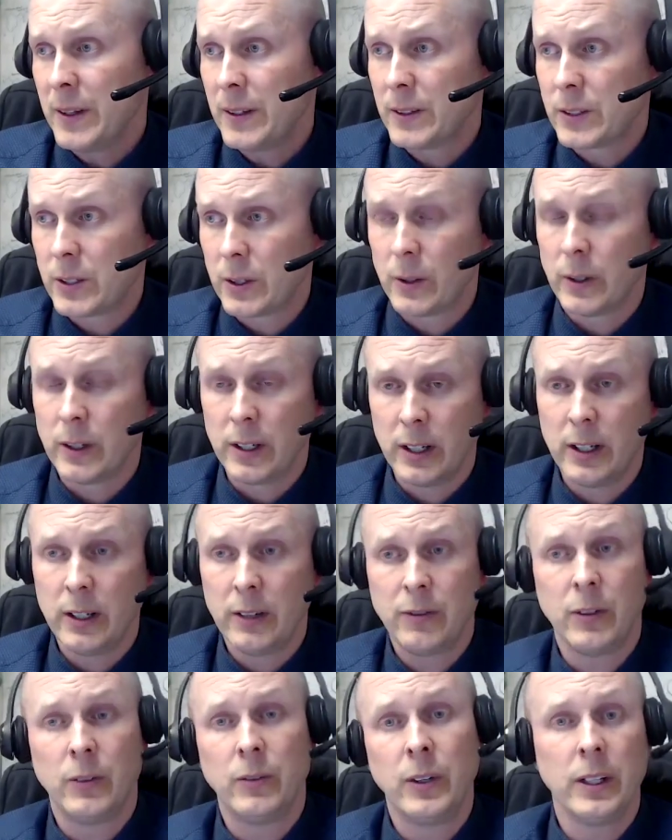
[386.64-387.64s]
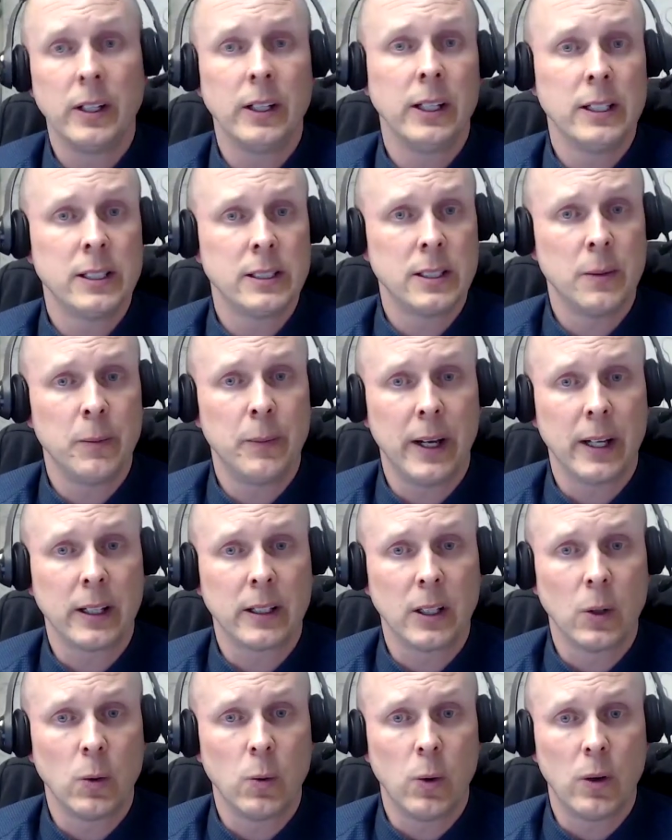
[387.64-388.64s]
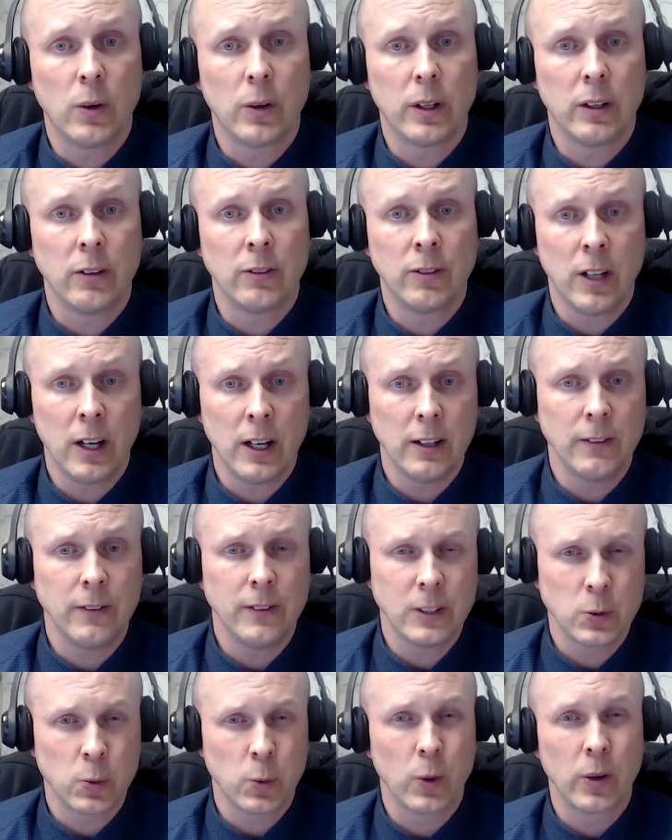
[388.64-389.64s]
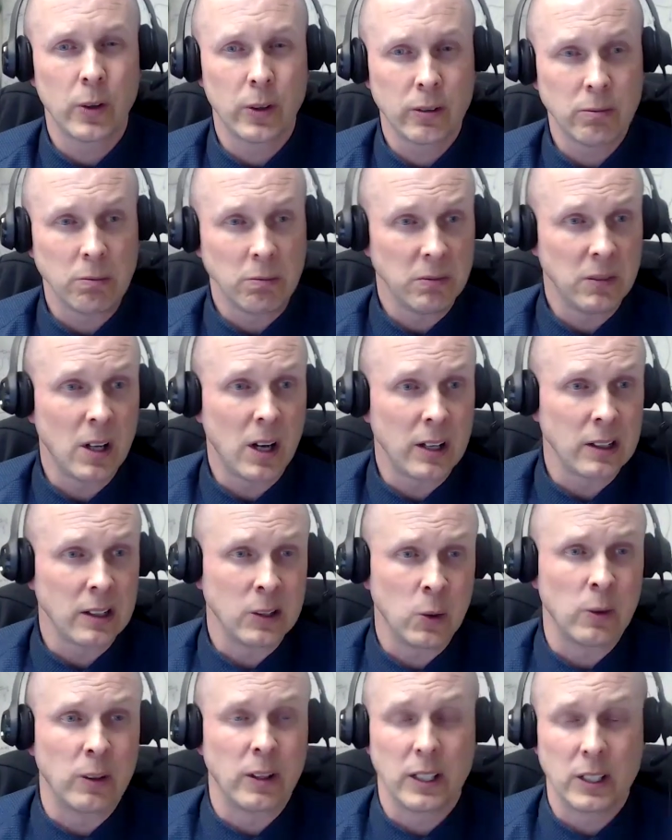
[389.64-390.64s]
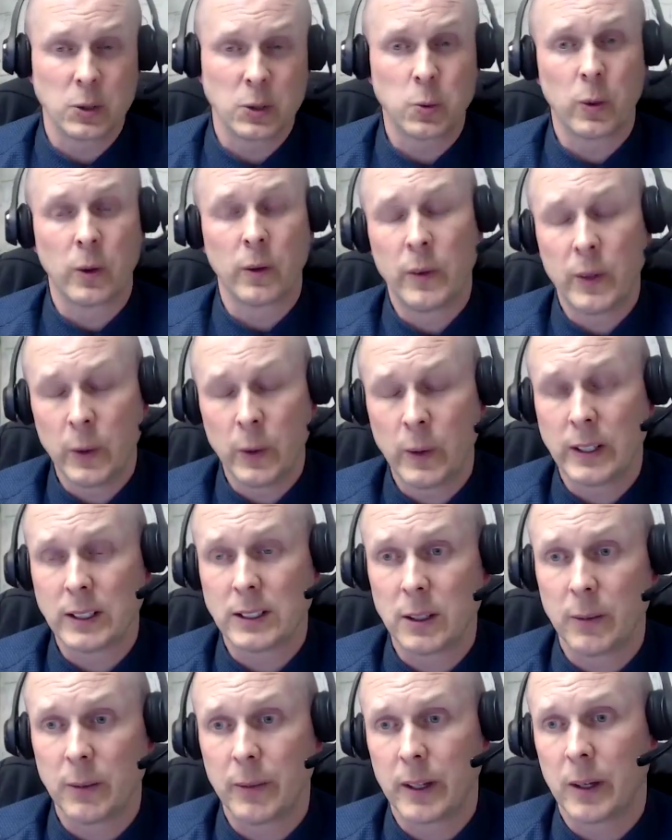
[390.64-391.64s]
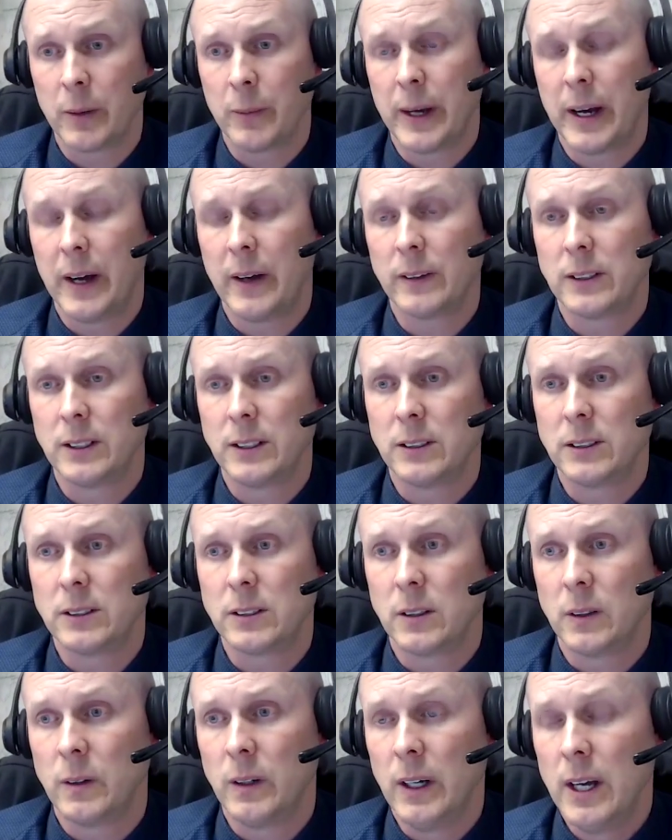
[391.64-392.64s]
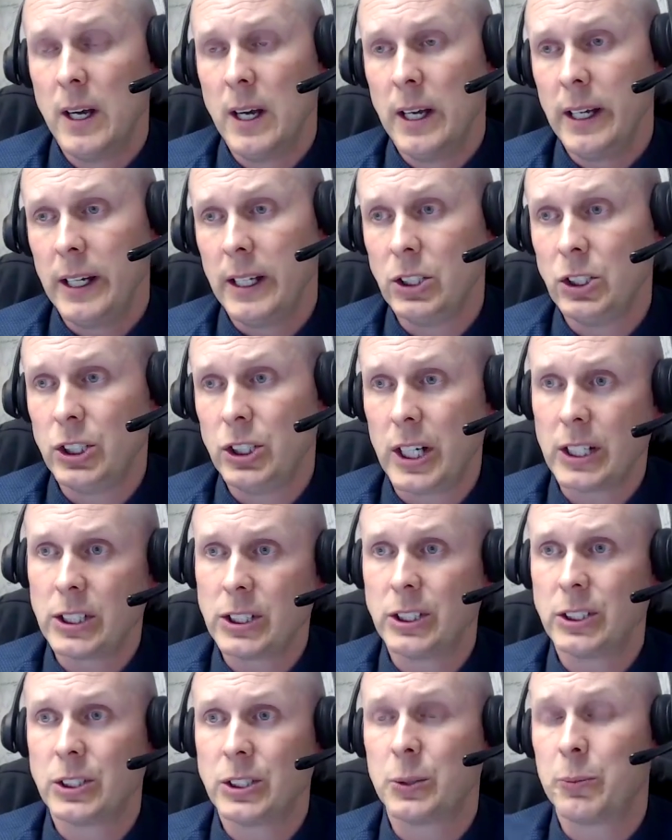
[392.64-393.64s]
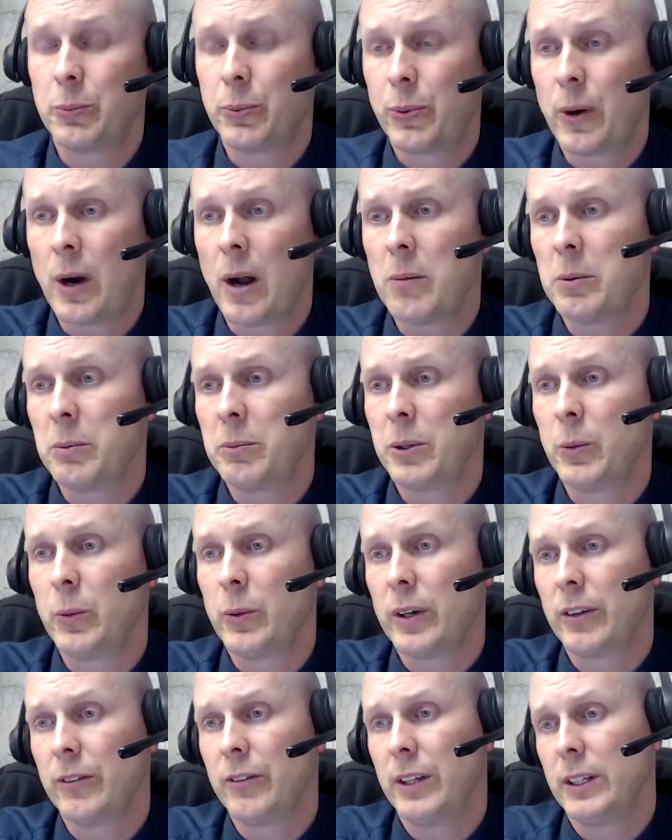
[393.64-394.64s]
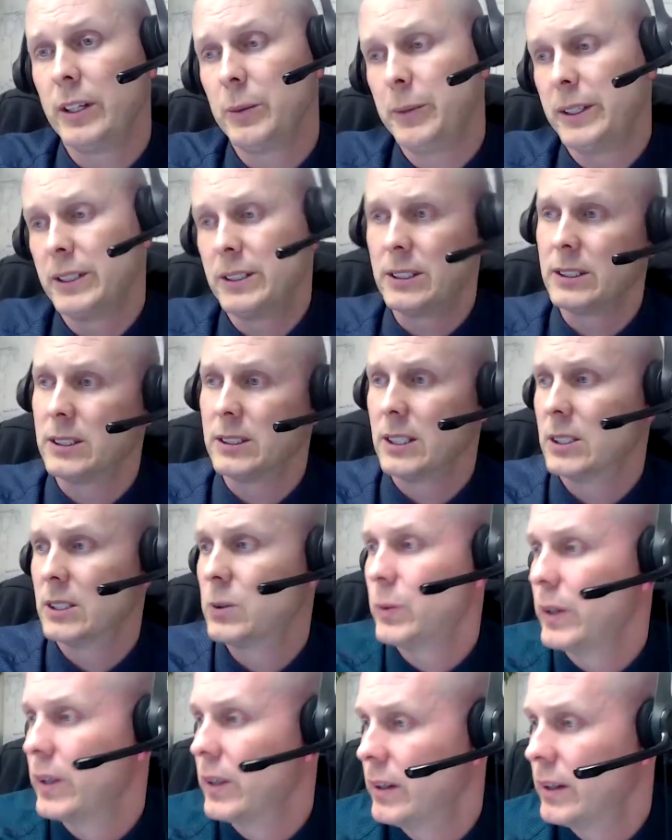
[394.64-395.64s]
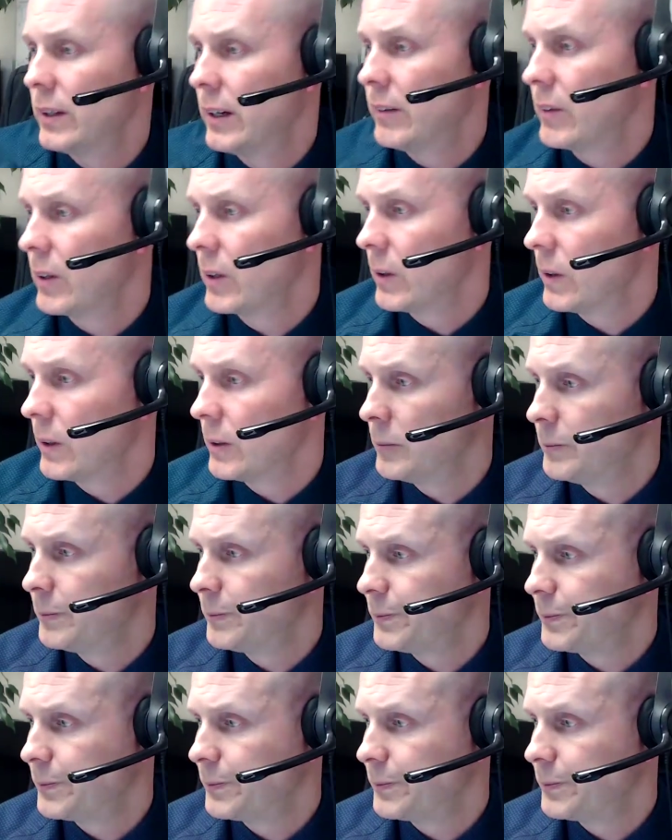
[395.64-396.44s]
So if it really is impacting quality of life, it's worth not ignoring. It's worth doing something about. And so injections are probably what I've had the best success with in that regard.